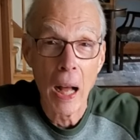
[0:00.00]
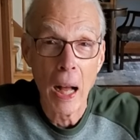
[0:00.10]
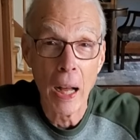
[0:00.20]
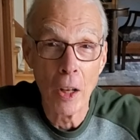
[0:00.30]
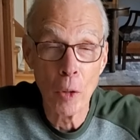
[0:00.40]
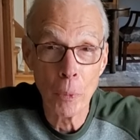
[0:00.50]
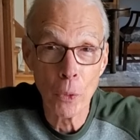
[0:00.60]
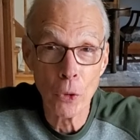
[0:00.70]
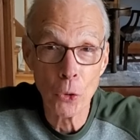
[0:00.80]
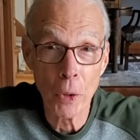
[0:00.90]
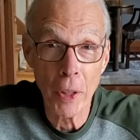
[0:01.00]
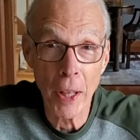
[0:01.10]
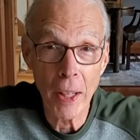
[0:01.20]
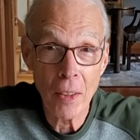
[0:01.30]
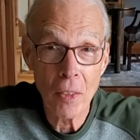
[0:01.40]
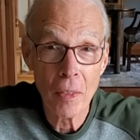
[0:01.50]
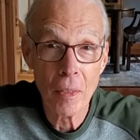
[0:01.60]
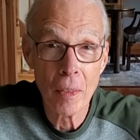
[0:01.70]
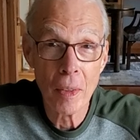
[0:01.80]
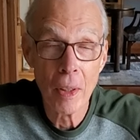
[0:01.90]
I hope you enjoyed that.
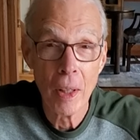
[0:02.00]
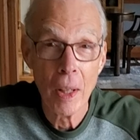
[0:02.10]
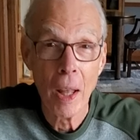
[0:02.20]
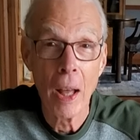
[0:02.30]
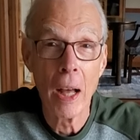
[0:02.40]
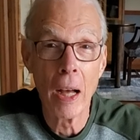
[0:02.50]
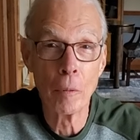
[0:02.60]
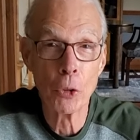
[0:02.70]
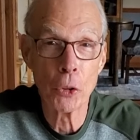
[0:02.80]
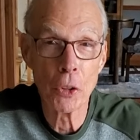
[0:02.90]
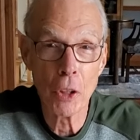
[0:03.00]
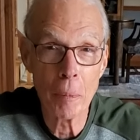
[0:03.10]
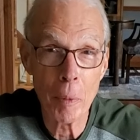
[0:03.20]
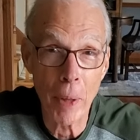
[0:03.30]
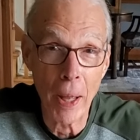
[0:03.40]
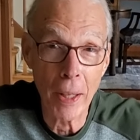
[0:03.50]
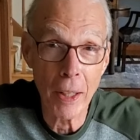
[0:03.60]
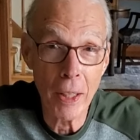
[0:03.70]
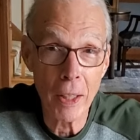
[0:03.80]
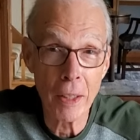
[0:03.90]
I'm sure I'll be back
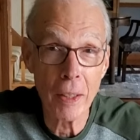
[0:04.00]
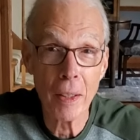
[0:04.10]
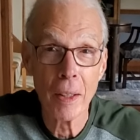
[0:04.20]
again